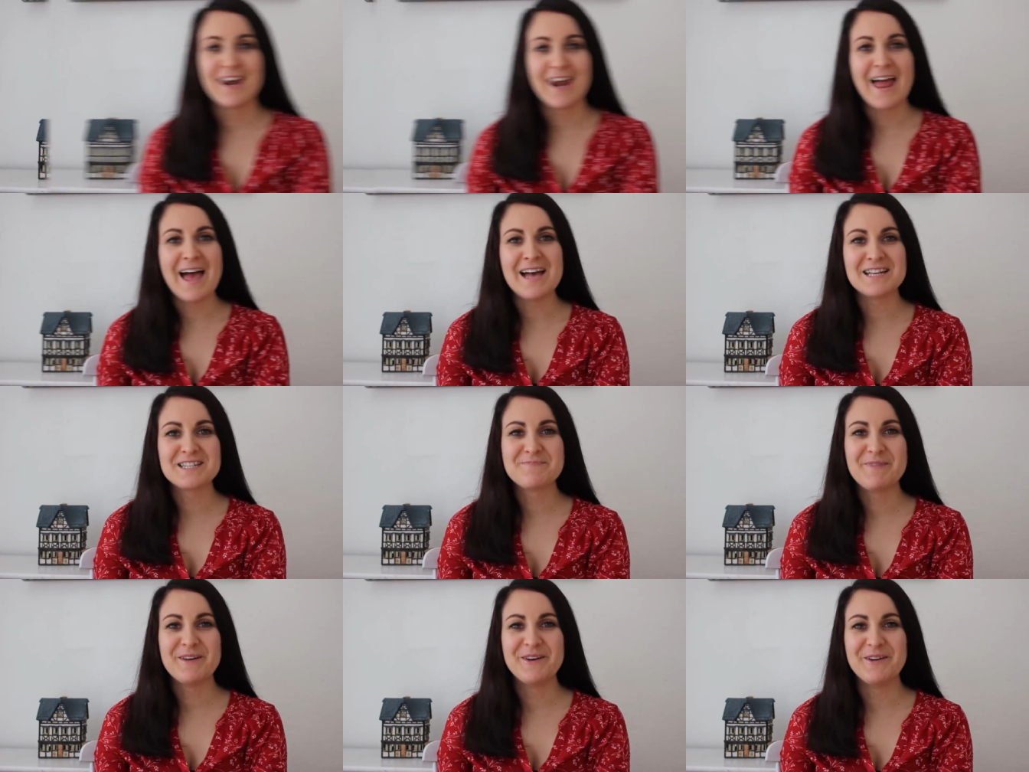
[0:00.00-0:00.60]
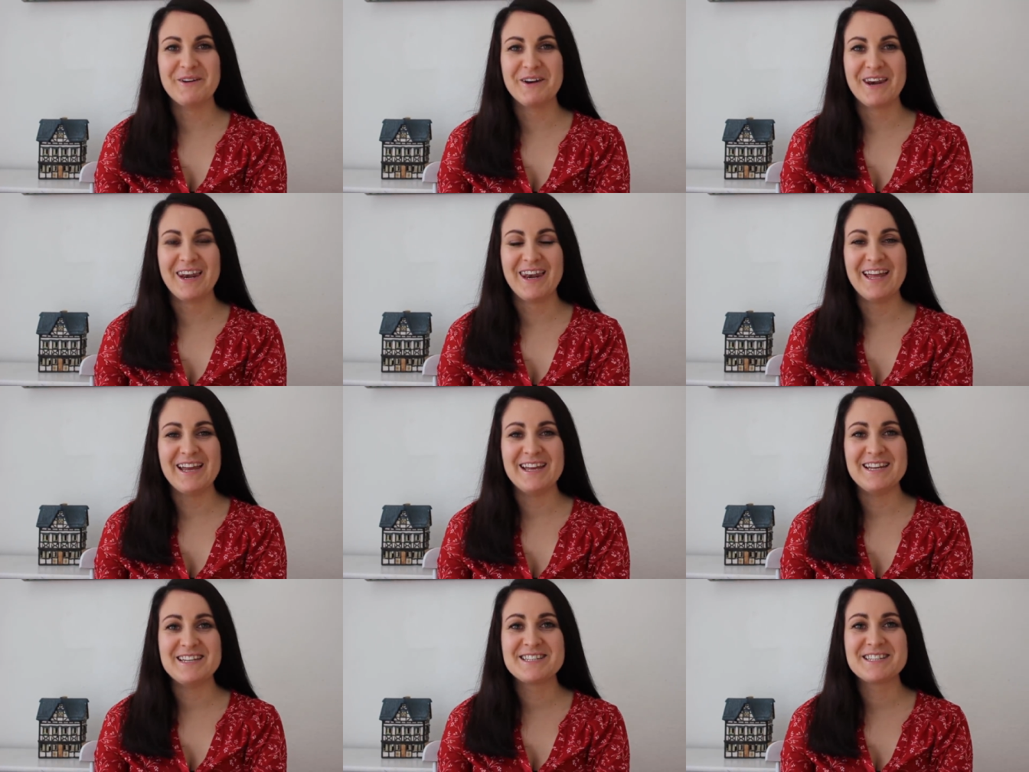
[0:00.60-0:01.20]
last but not
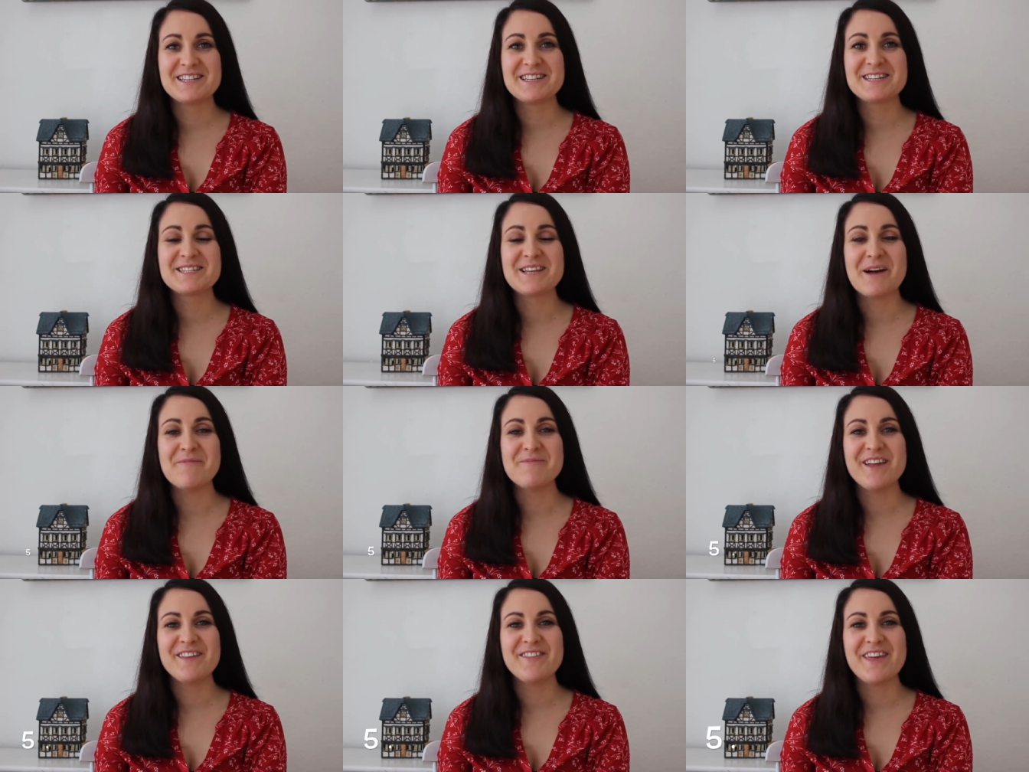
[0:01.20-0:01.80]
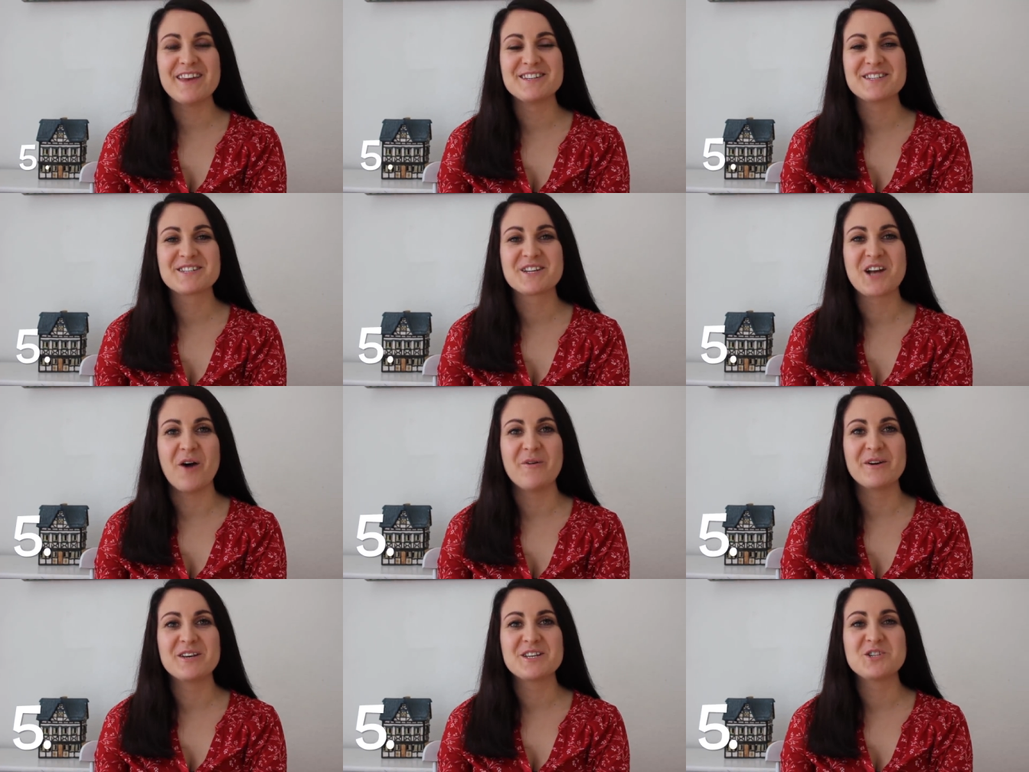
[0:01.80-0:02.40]
least, something that is
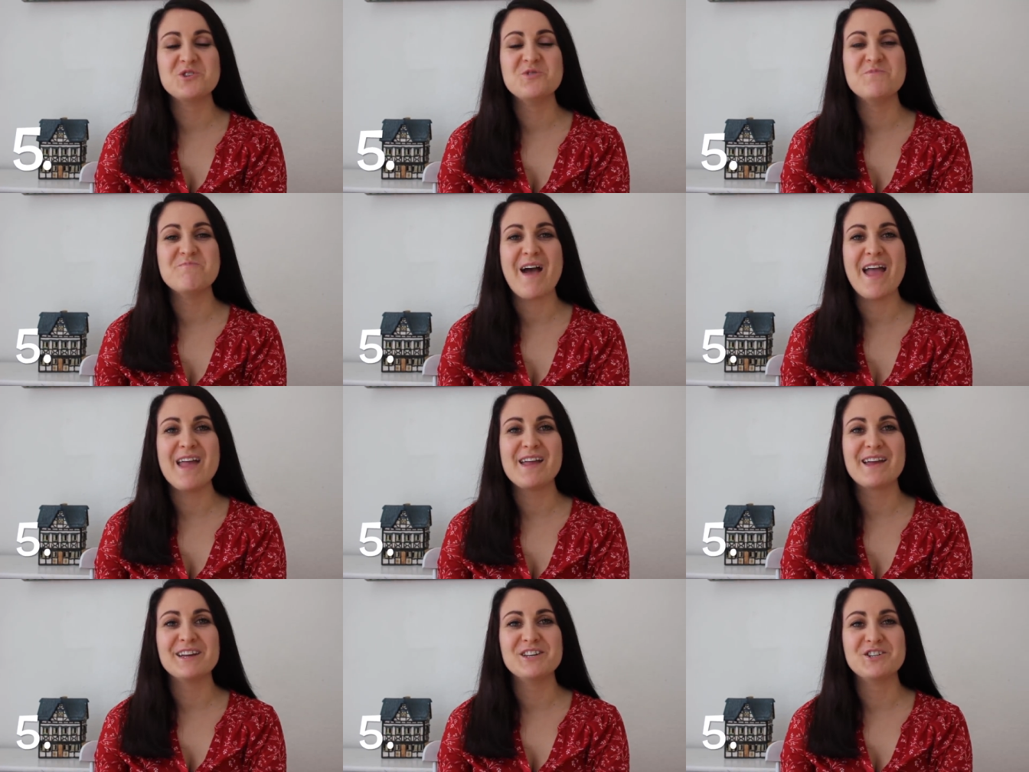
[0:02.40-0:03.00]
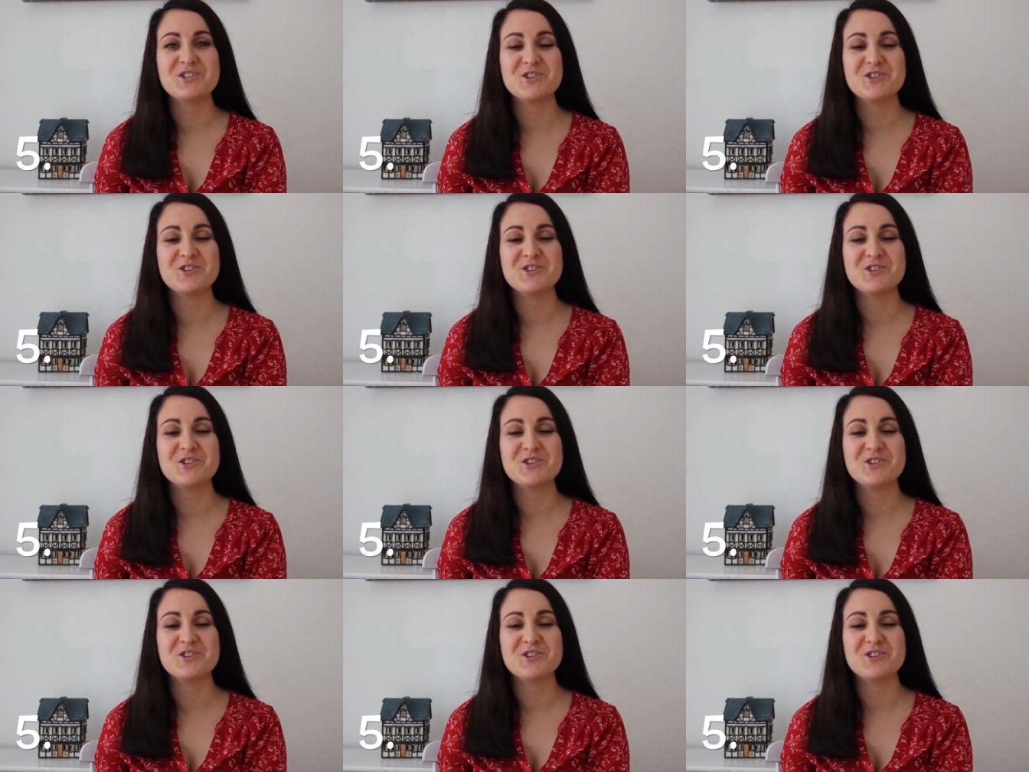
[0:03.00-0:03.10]
going to make a